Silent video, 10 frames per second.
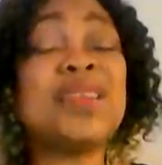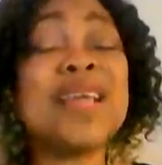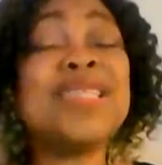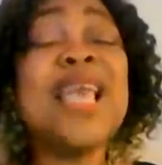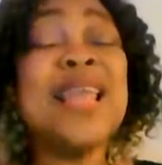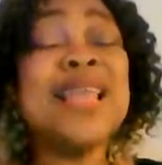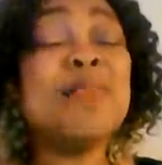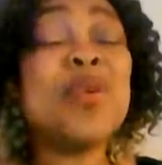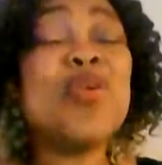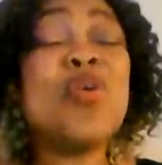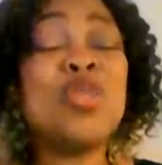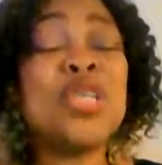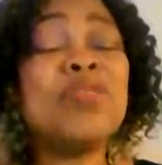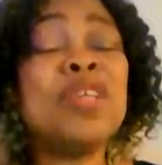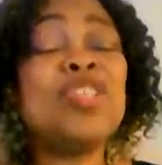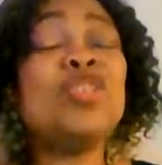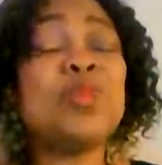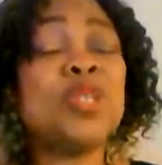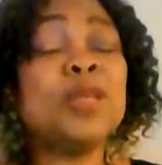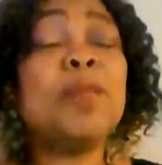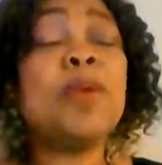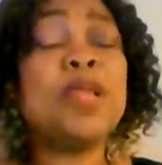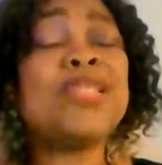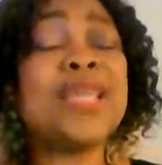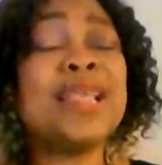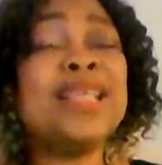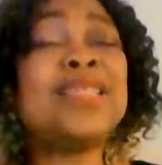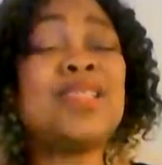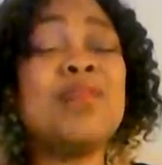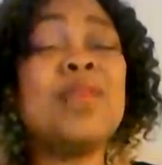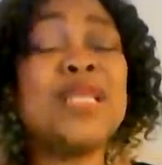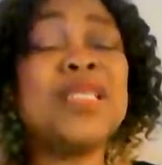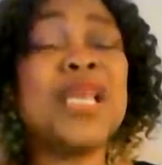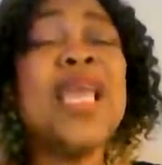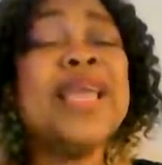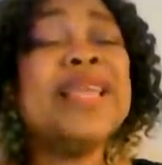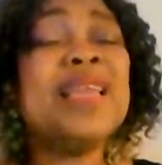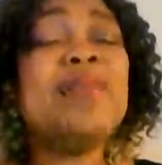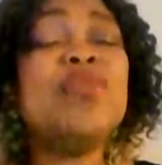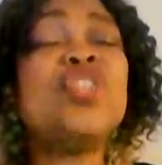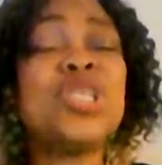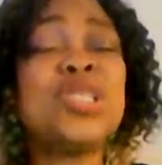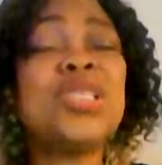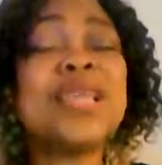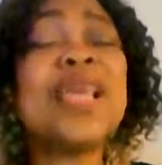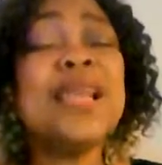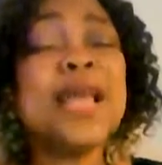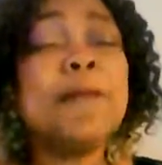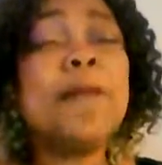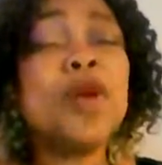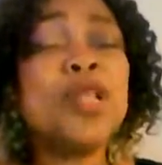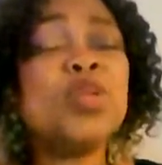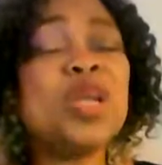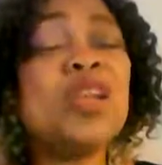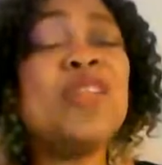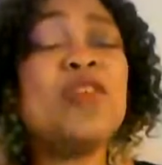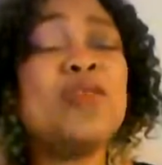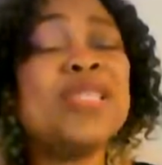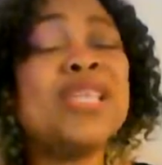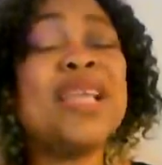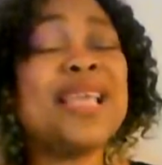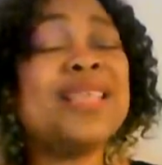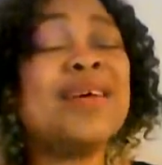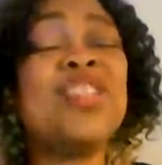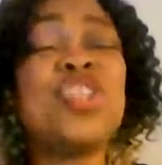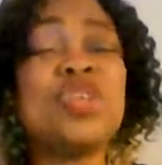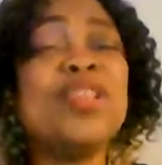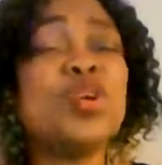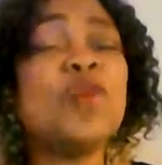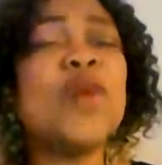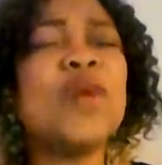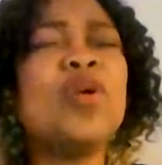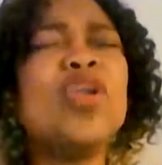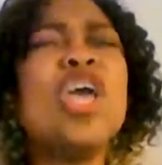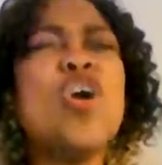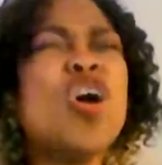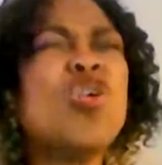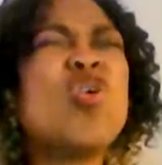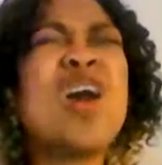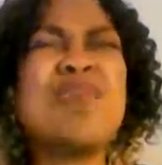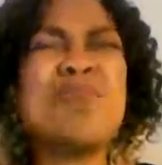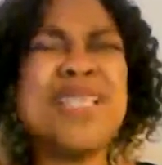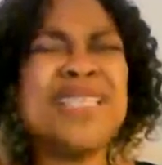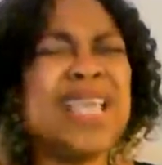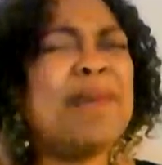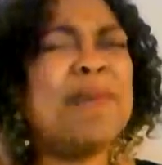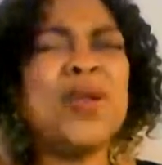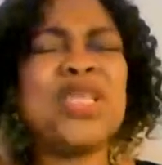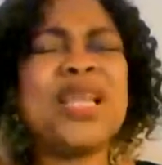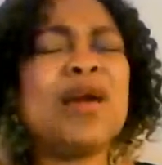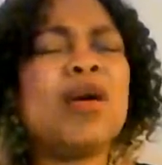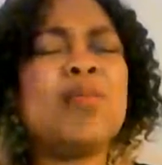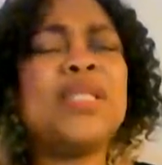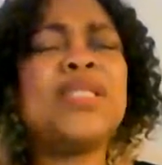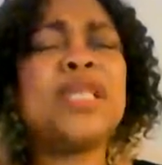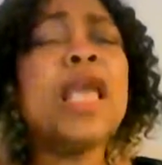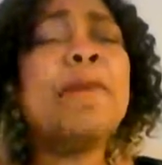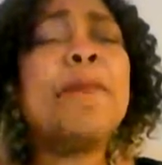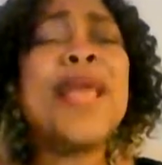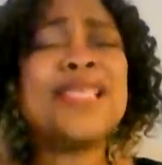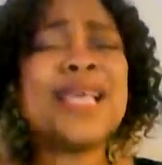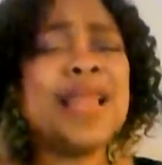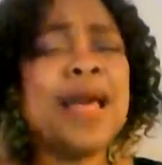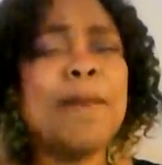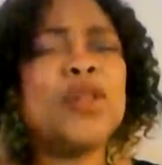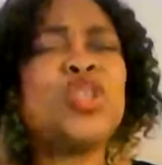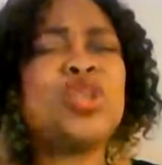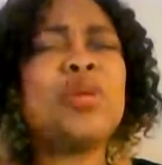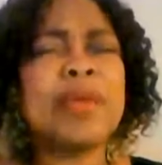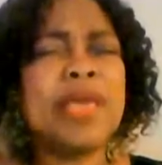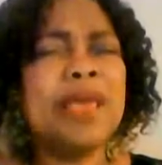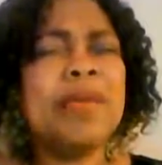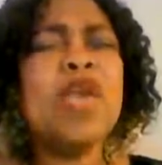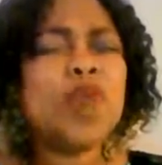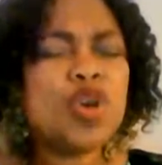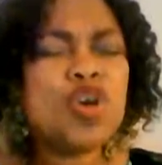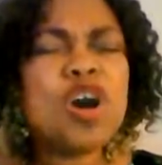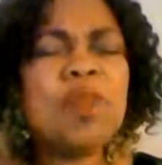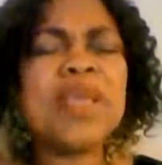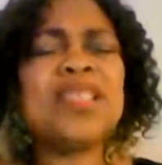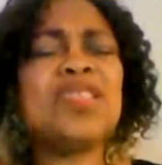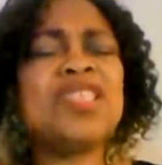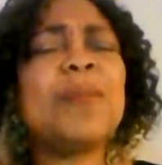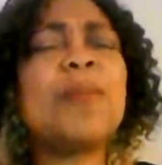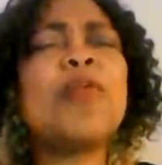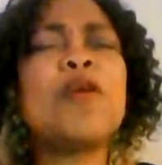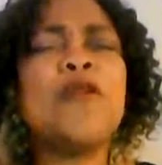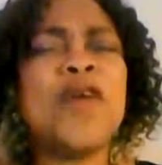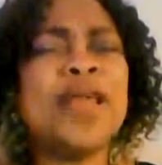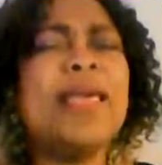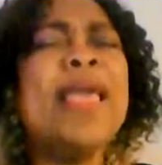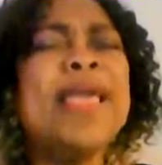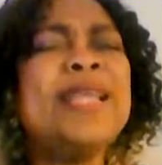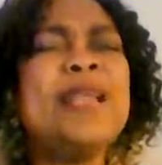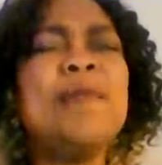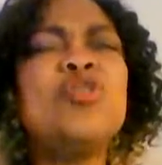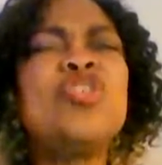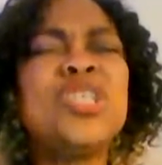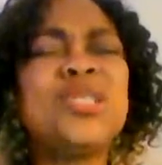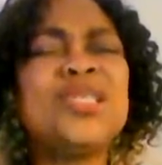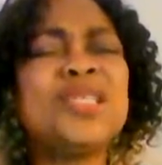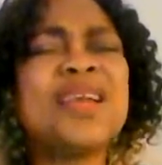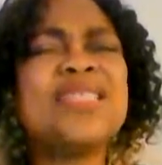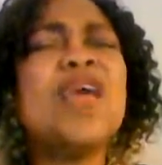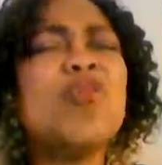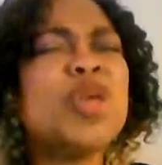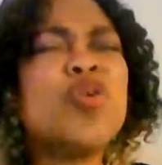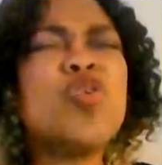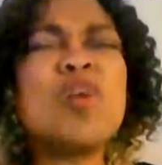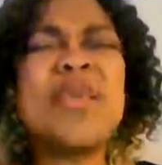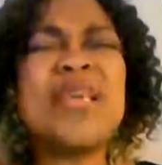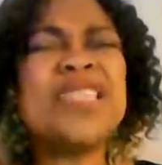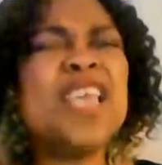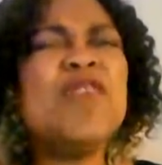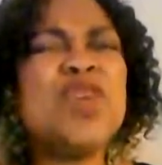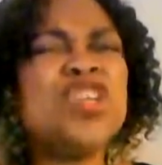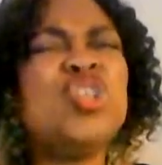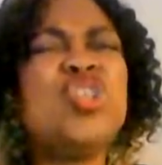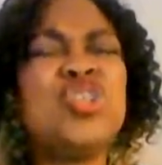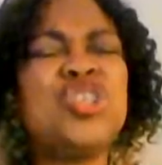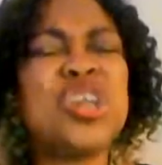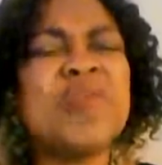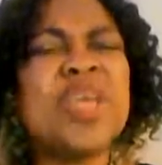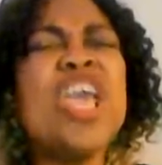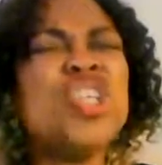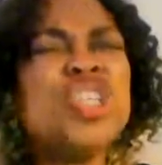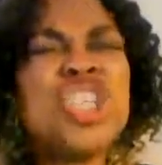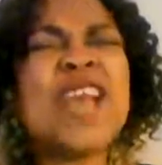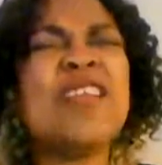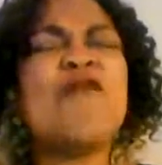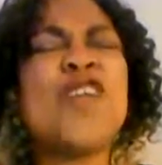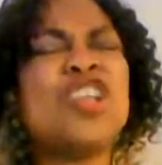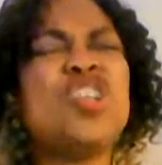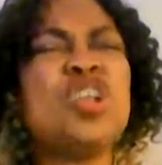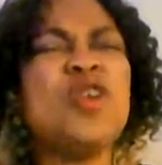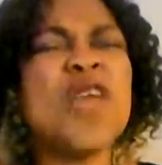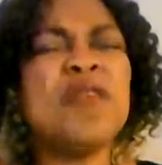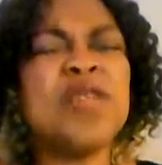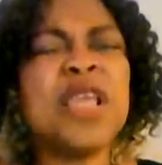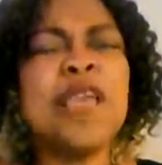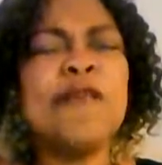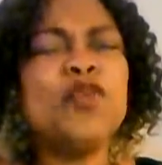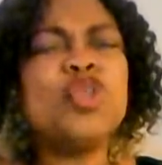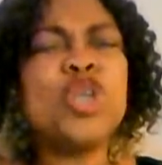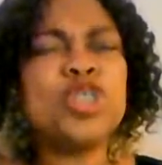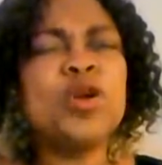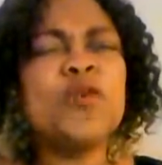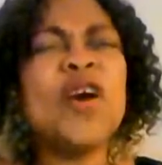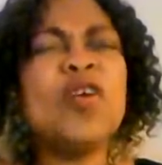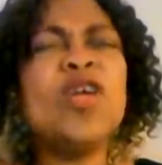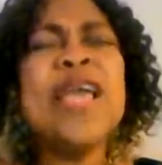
Christ. Let there be a cordial relationship between the police and its community, in the name of Jesus Christ. That the police will not lift up its hand against our children, Jehovah God. Oh, God Almighty, help us in our communities. Bless and help us, you're right here. We come against racial profiling, in the name of Jesus Christ. We come against evil in the judiciary. Shake the foundation of every evil judge over God